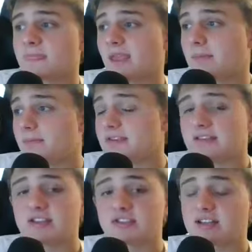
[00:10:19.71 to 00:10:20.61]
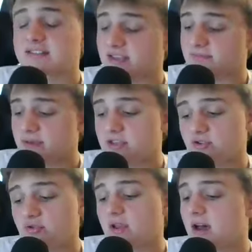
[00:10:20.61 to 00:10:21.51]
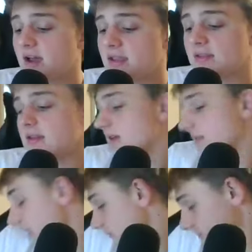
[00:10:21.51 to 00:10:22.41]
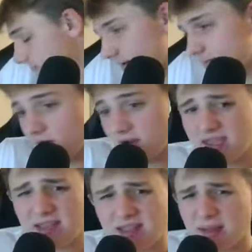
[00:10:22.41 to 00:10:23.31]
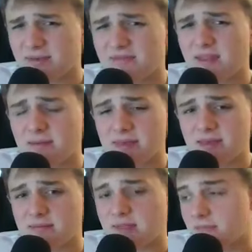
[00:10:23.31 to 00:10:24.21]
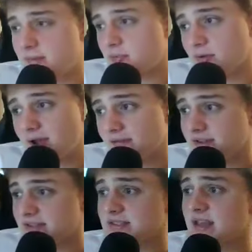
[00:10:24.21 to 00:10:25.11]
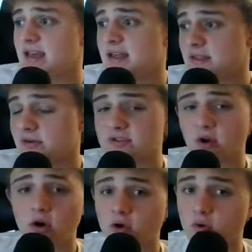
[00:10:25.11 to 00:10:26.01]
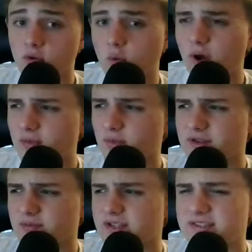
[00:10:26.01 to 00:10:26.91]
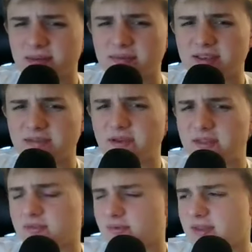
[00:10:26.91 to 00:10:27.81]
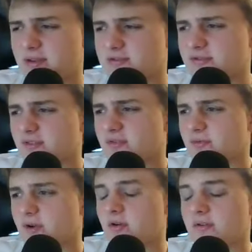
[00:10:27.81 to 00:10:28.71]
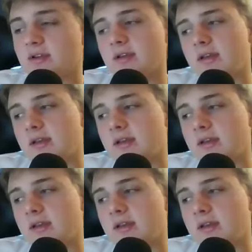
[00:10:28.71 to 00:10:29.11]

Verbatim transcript: They beat St. John's. They beat UConn. They beat Marquette, and I believe they beat they beat Providence. Those are all quad one wins, I believe, and three of those are on the road.